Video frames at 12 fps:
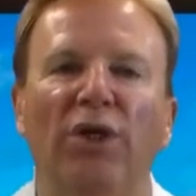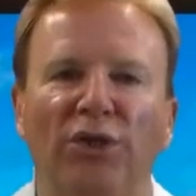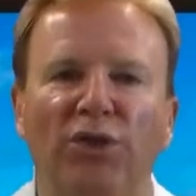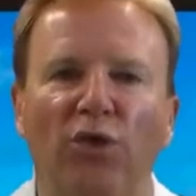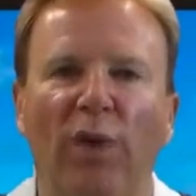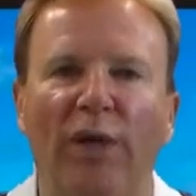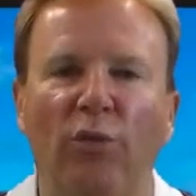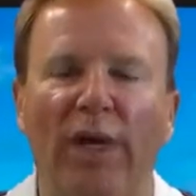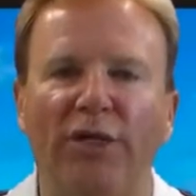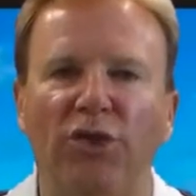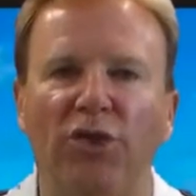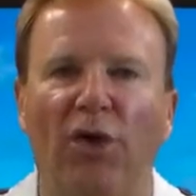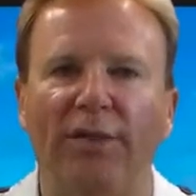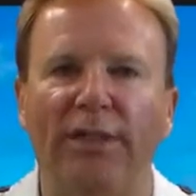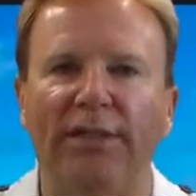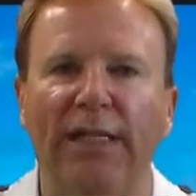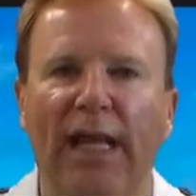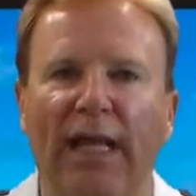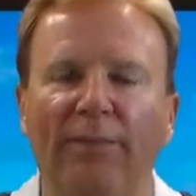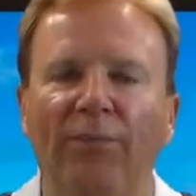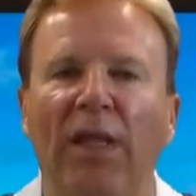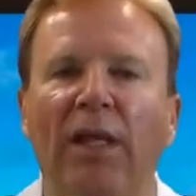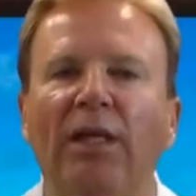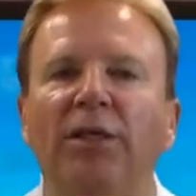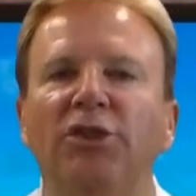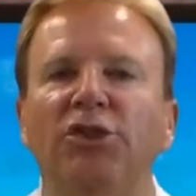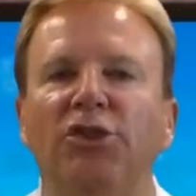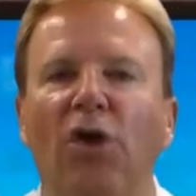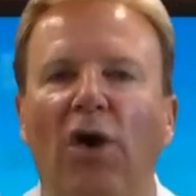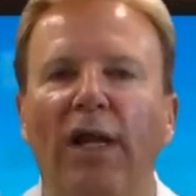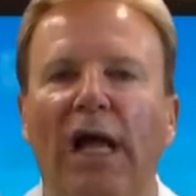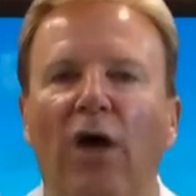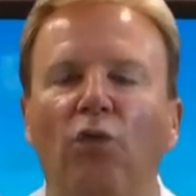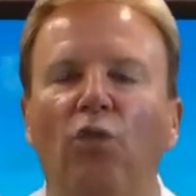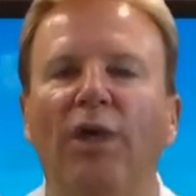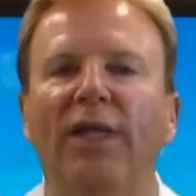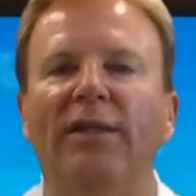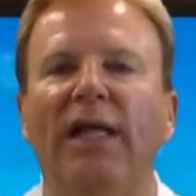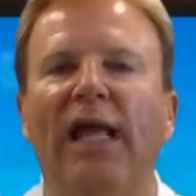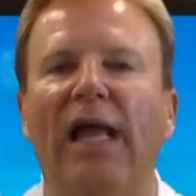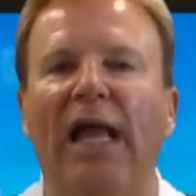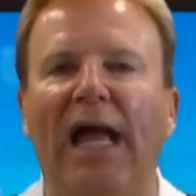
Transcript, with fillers: here's a great way to start the day. Start out with